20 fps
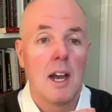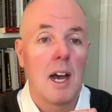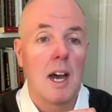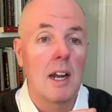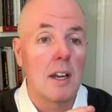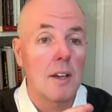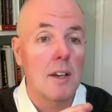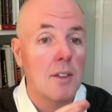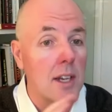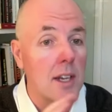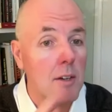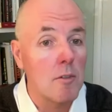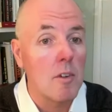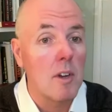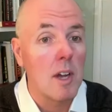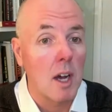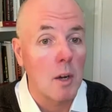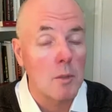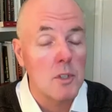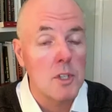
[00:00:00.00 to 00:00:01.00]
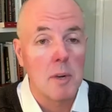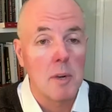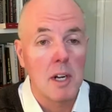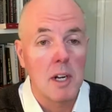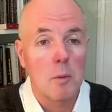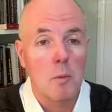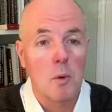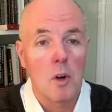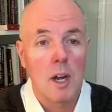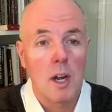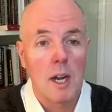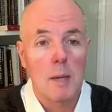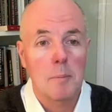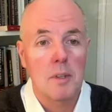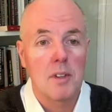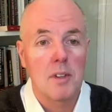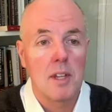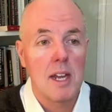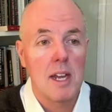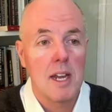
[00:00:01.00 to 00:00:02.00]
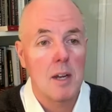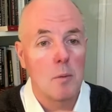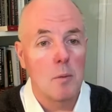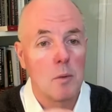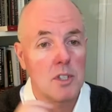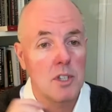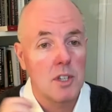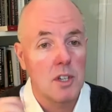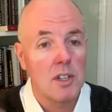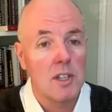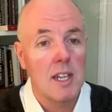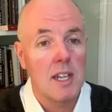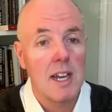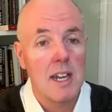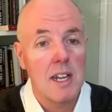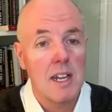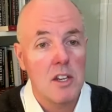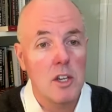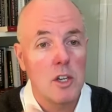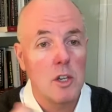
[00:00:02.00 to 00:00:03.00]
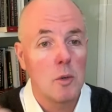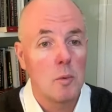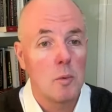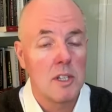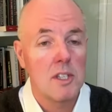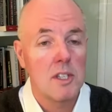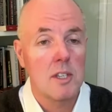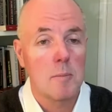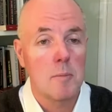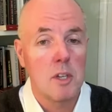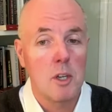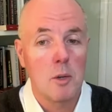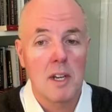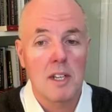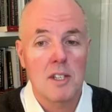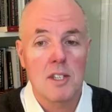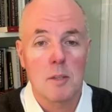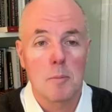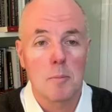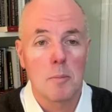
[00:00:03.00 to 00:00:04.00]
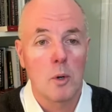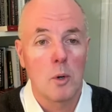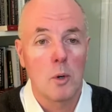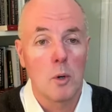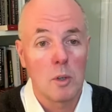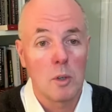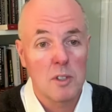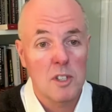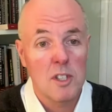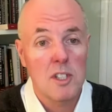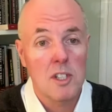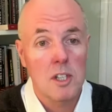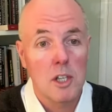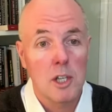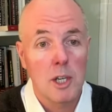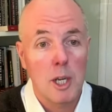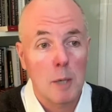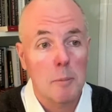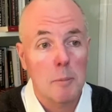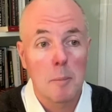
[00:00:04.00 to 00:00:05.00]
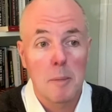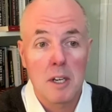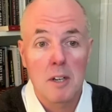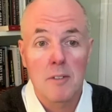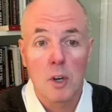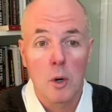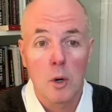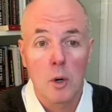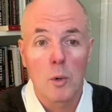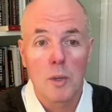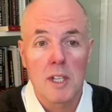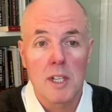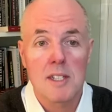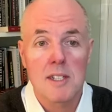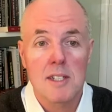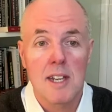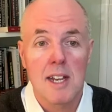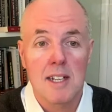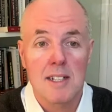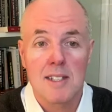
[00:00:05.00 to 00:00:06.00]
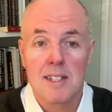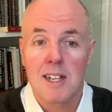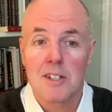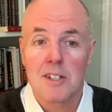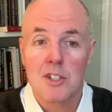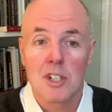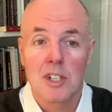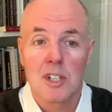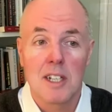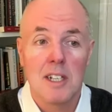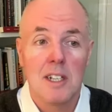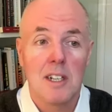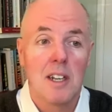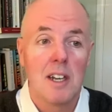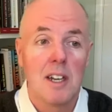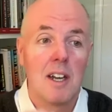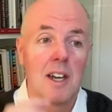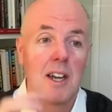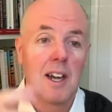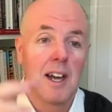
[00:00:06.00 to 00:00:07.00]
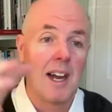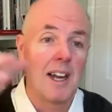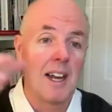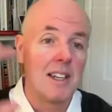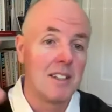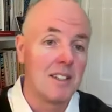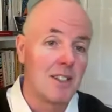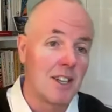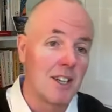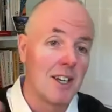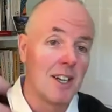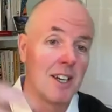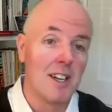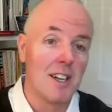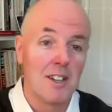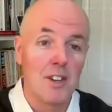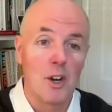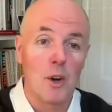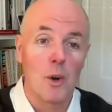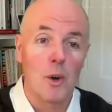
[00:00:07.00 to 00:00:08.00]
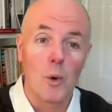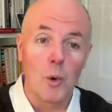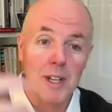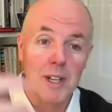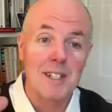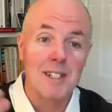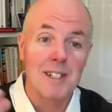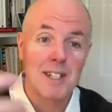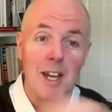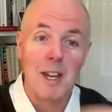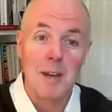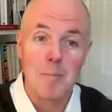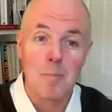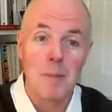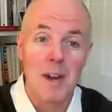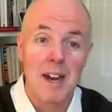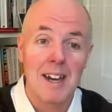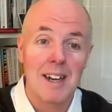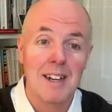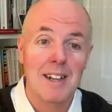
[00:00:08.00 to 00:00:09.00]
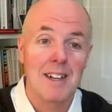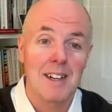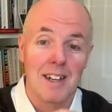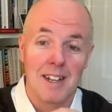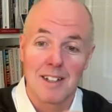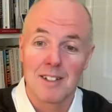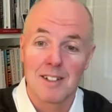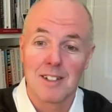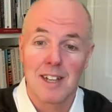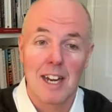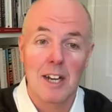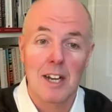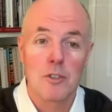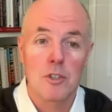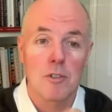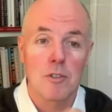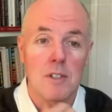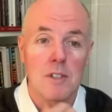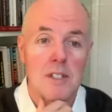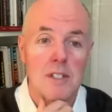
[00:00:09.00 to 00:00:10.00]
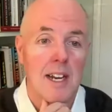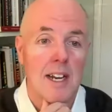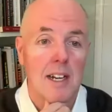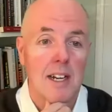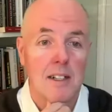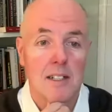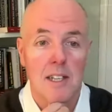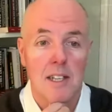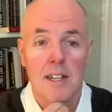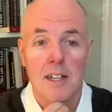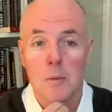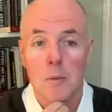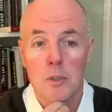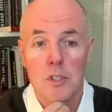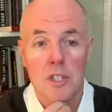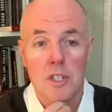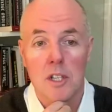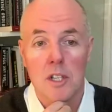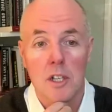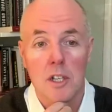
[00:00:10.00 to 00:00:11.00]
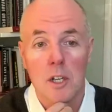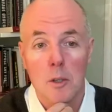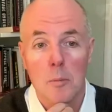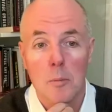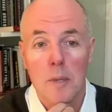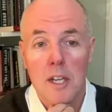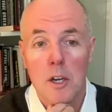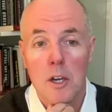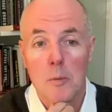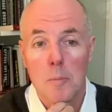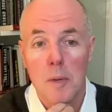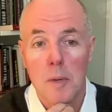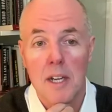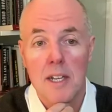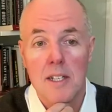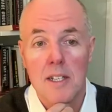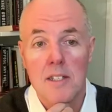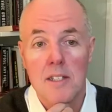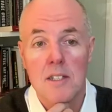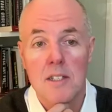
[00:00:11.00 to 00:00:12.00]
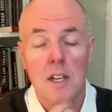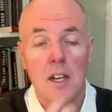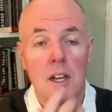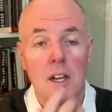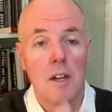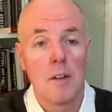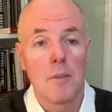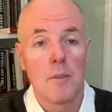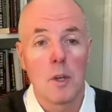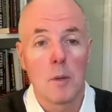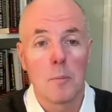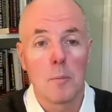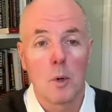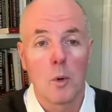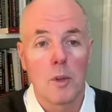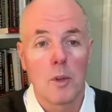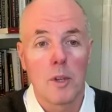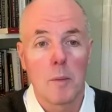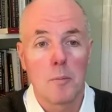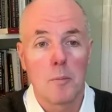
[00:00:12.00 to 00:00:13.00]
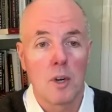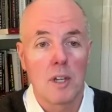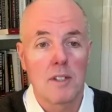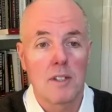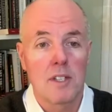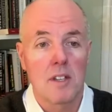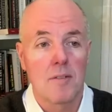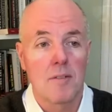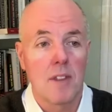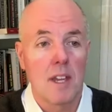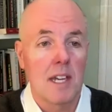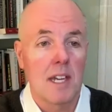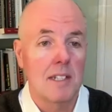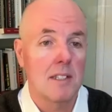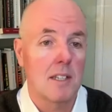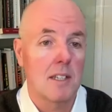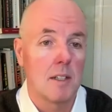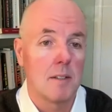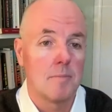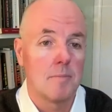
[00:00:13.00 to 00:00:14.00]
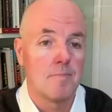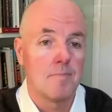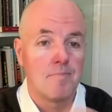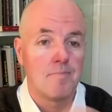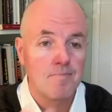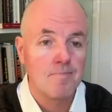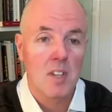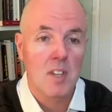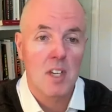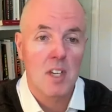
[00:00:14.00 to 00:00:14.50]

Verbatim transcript: And I think ultimately what happened there was that the AU, with some US support, stirred up a bit of a hornet's nest actually. And the, the Hornets came back and counterattacked, and it was the Colbio base that bore the brunt of that um,